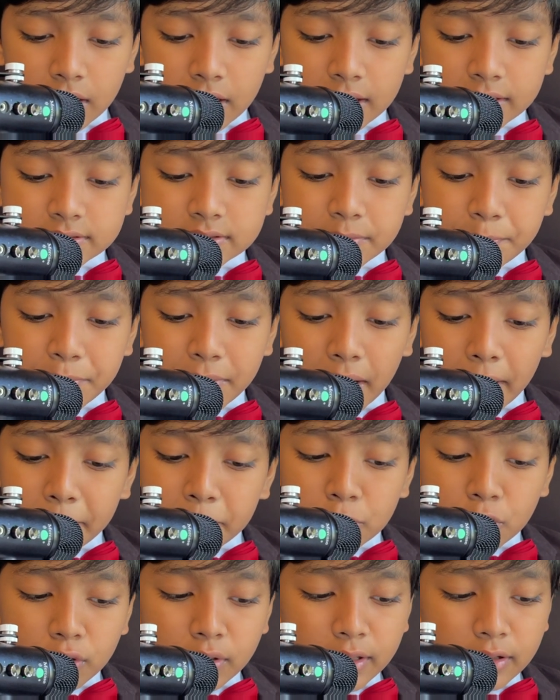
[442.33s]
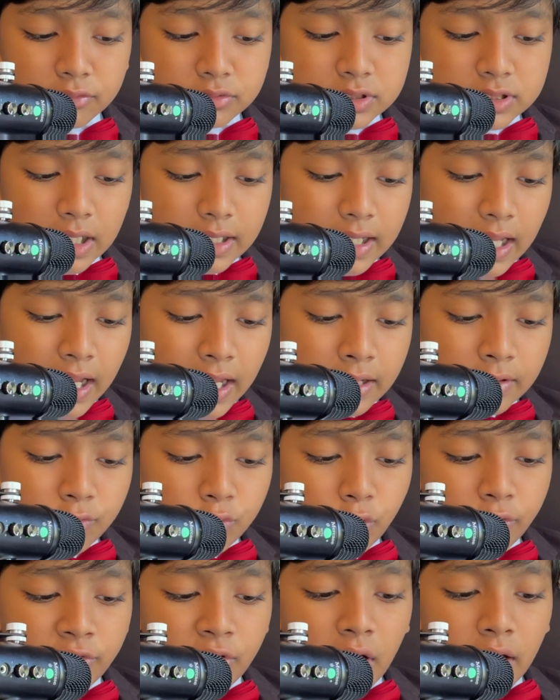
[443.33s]
In September, he was detained
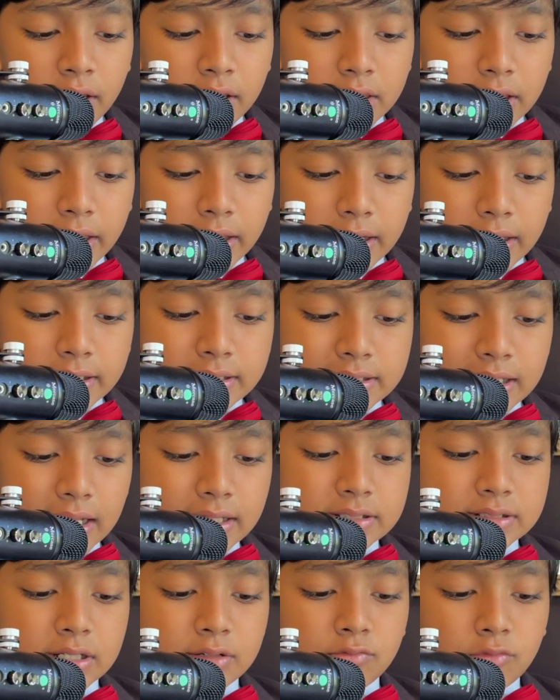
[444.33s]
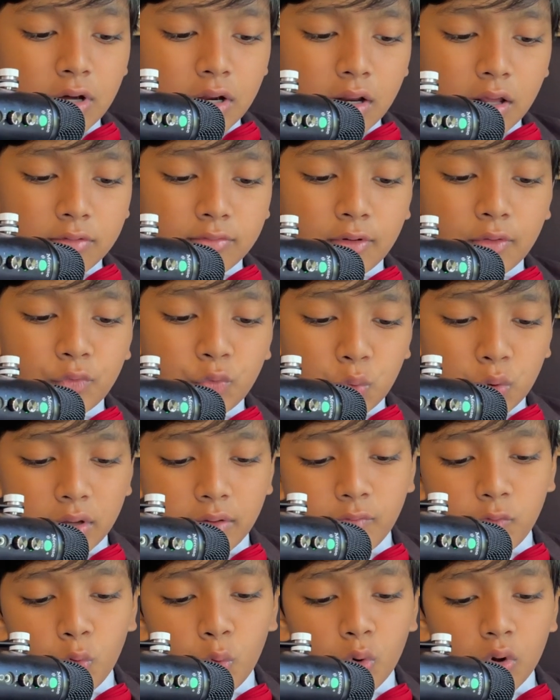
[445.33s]
for violating Section
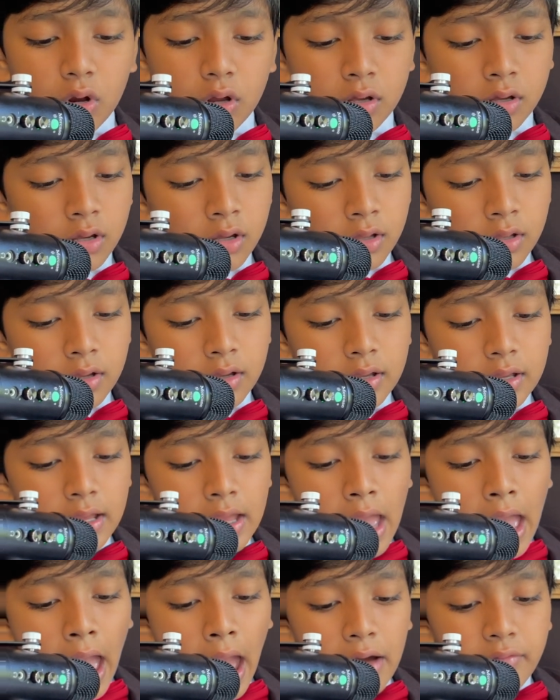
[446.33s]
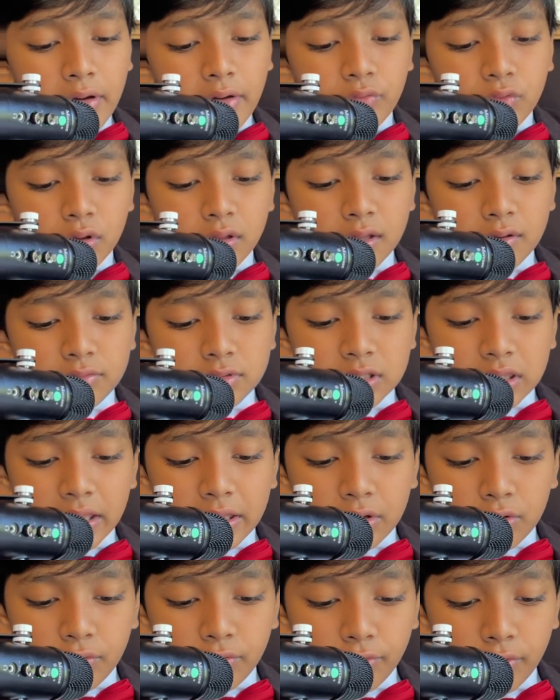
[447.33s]
144. However, he was
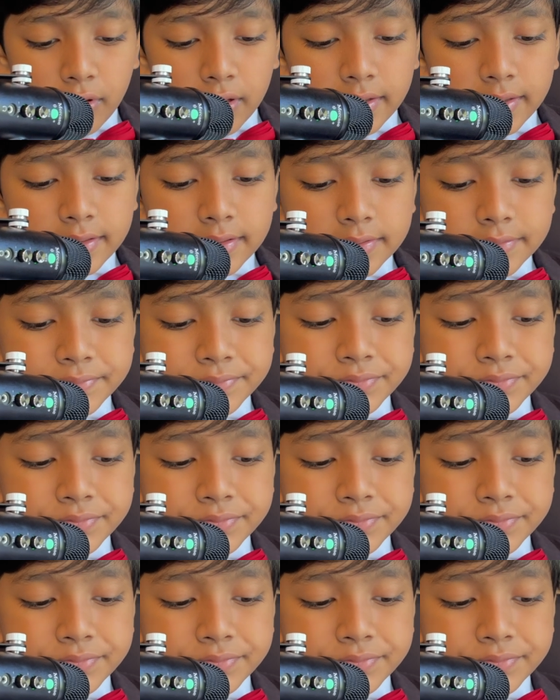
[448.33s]
later freed.